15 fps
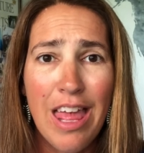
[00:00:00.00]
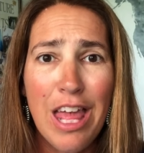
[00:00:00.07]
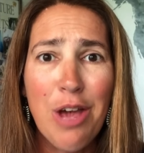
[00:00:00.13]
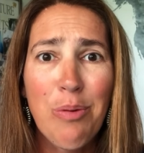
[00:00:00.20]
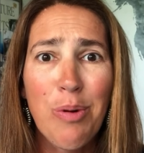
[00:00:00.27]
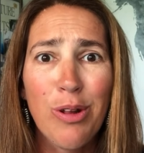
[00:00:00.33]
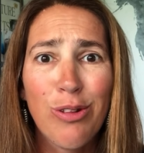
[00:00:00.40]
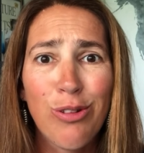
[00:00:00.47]

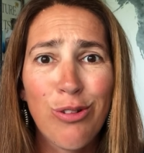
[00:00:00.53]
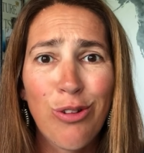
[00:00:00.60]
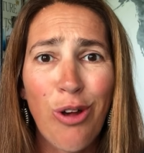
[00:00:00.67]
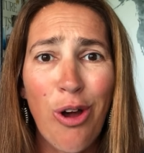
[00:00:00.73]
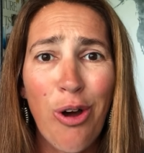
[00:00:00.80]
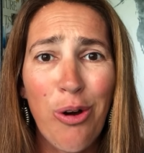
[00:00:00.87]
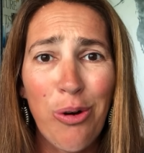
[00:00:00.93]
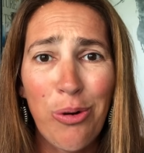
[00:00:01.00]
It was
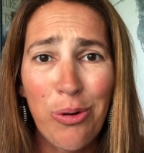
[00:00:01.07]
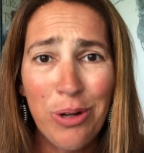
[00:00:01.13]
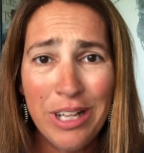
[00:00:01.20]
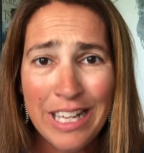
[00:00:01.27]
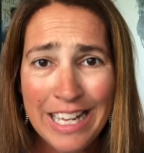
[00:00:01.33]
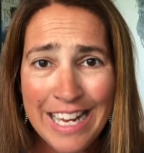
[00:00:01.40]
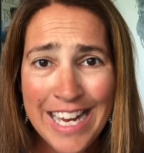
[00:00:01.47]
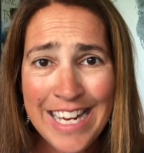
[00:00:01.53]
so
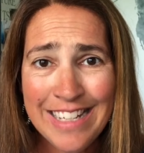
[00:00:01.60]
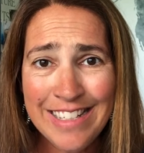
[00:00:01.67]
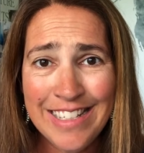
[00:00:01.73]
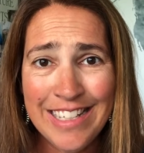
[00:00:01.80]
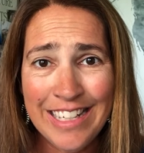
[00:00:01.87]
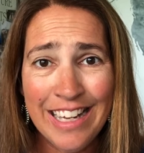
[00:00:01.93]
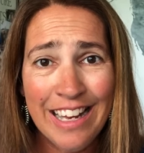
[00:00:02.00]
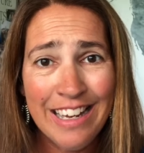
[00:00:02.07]

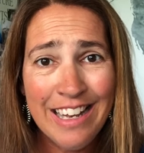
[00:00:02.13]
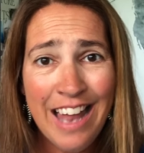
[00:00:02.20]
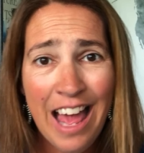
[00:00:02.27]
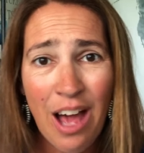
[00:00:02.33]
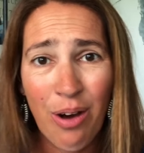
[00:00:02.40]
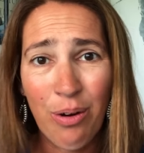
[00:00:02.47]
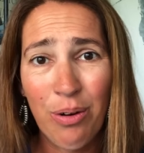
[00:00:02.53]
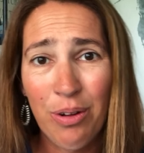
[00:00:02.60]
easy.
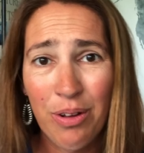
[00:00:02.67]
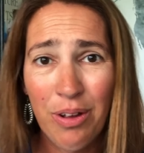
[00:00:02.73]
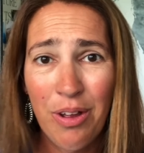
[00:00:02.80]
Now,